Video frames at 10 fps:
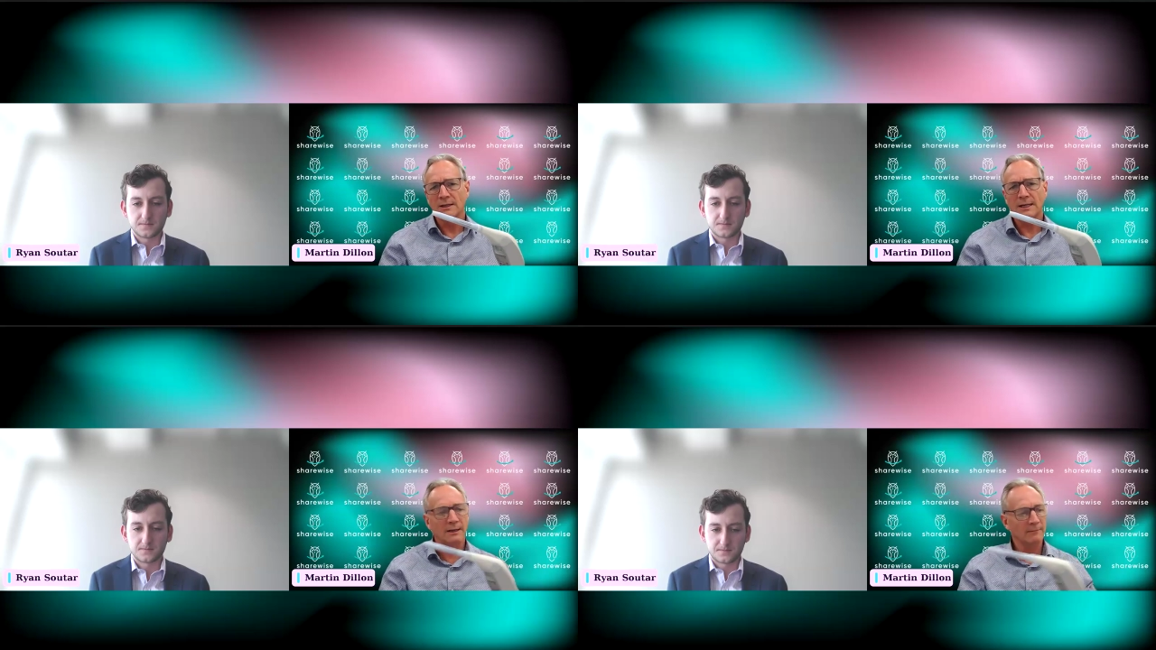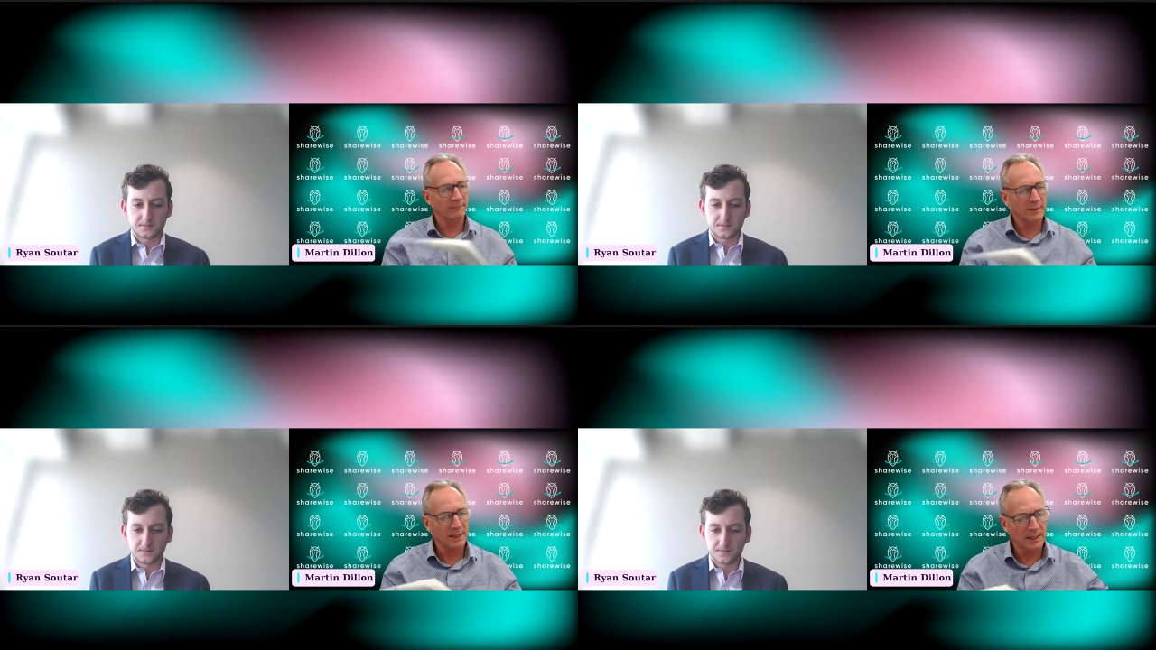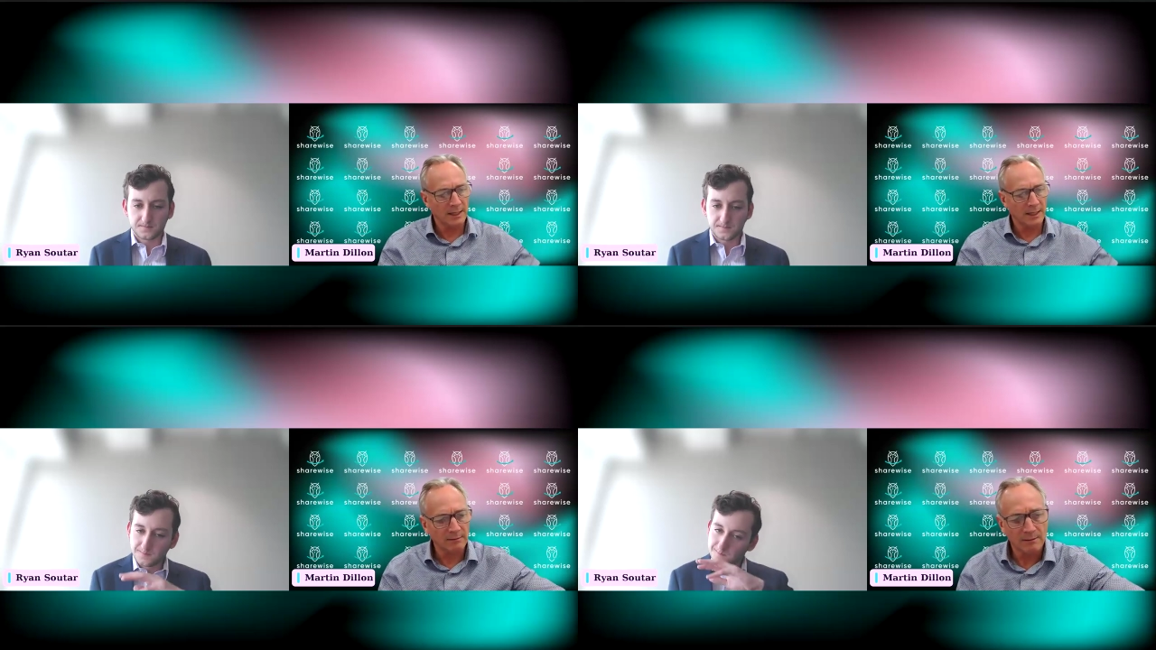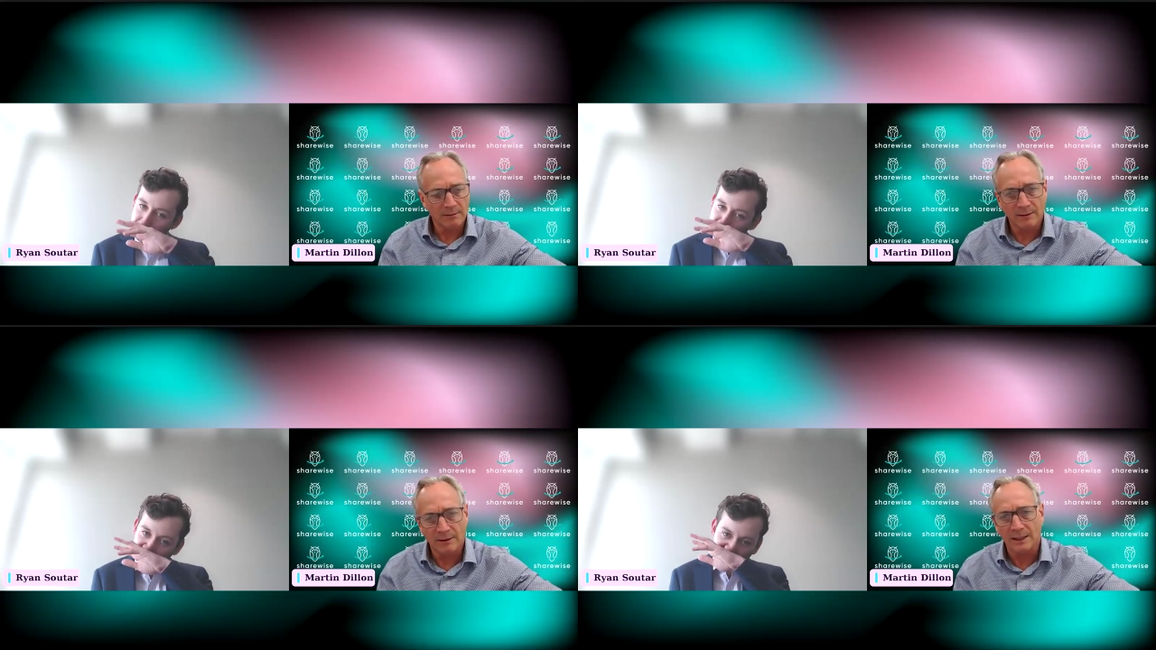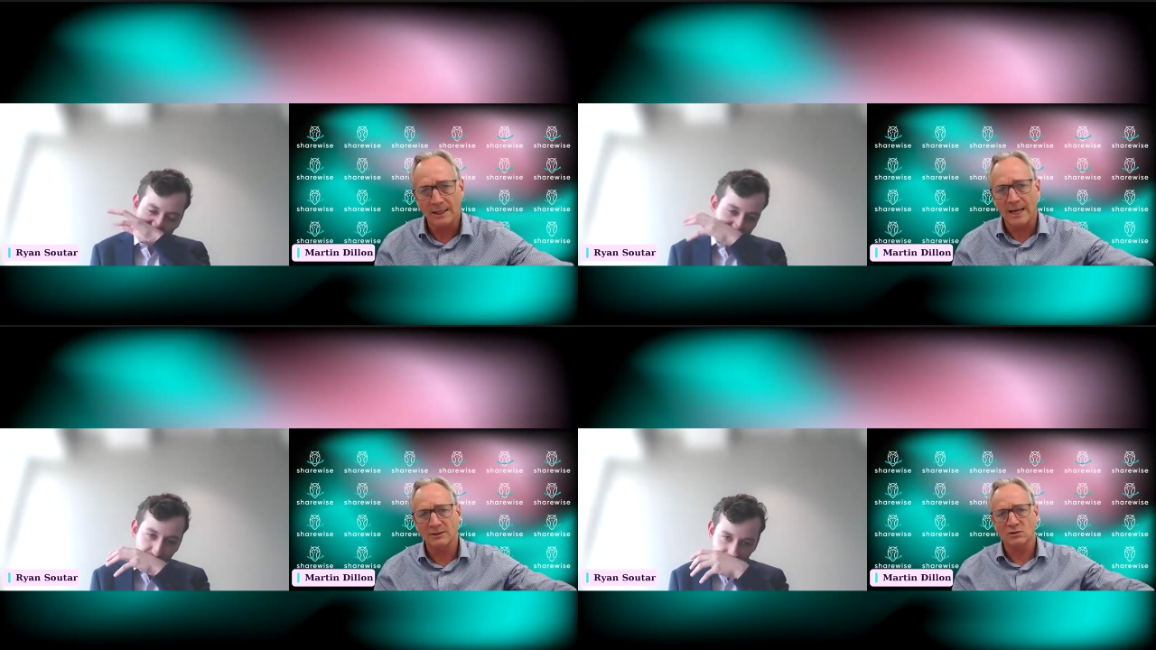Speaker 1: And
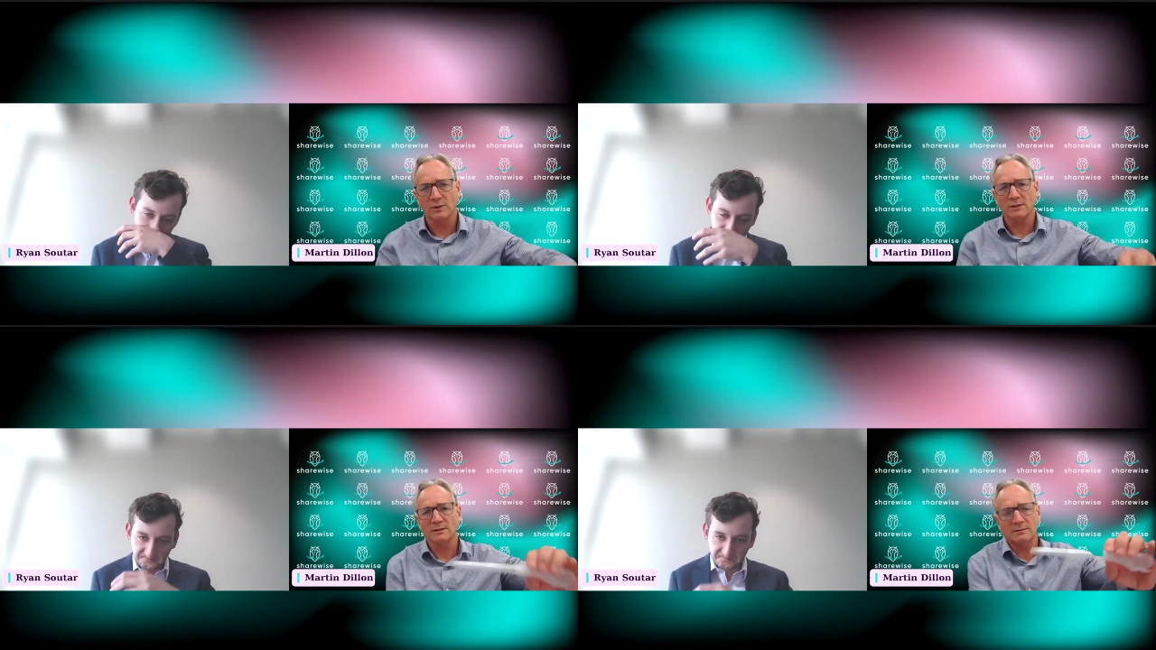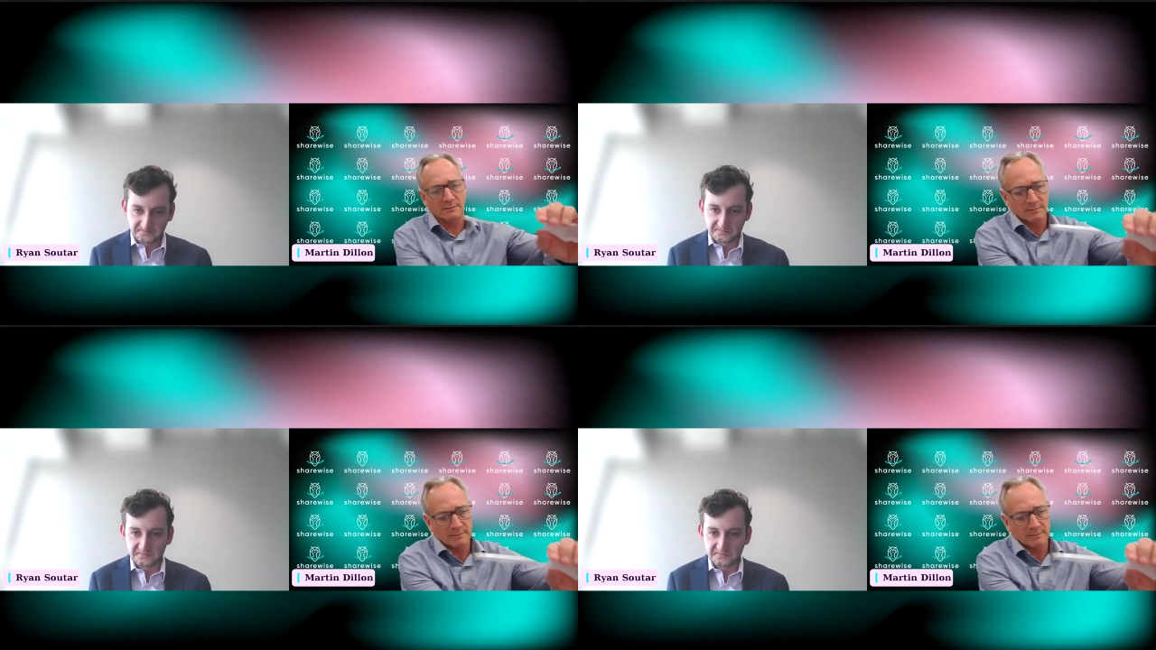it has with it